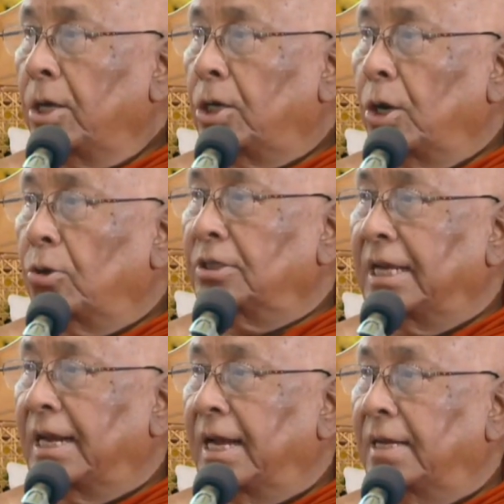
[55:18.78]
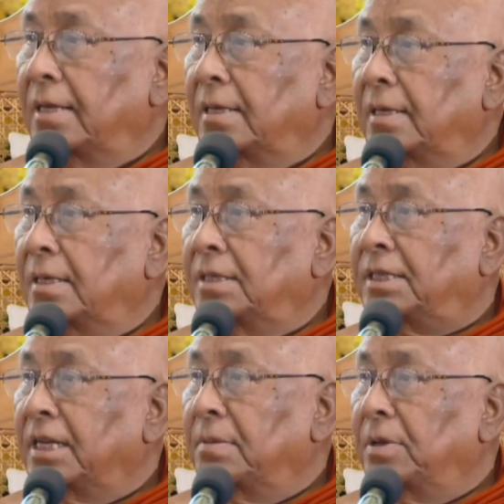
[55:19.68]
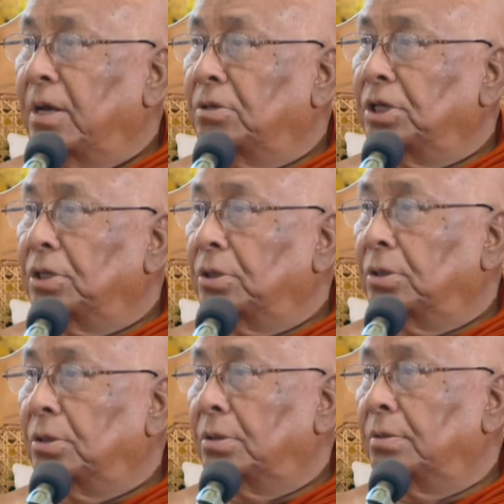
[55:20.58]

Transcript: Kaundaran sim yaw nyi go.